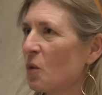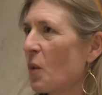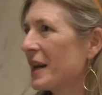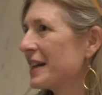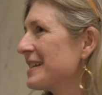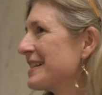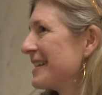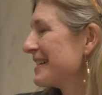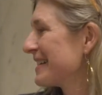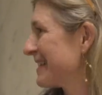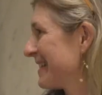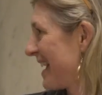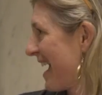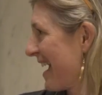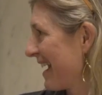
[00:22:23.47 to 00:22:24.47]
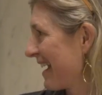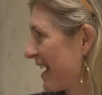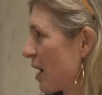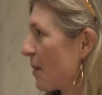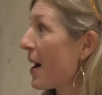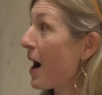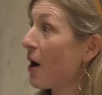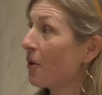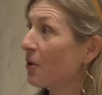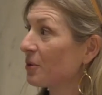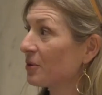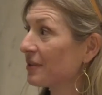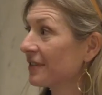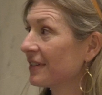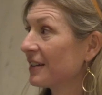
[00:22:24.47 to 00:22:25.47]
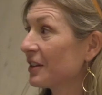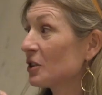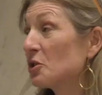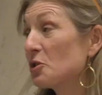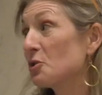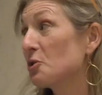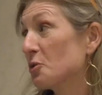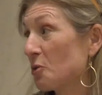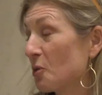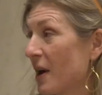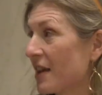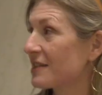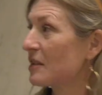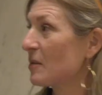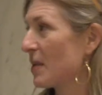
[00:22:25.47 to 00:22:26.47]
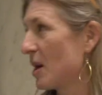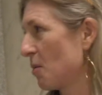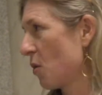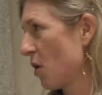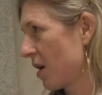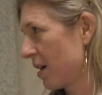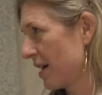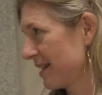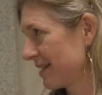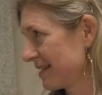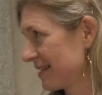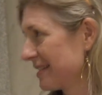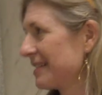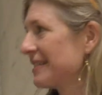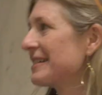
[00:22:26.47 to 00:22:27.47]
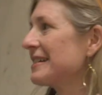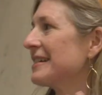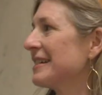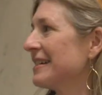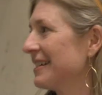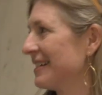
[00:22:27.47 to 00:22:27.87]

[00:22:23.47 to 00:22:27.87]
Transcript: What does it say about you as the memoirist?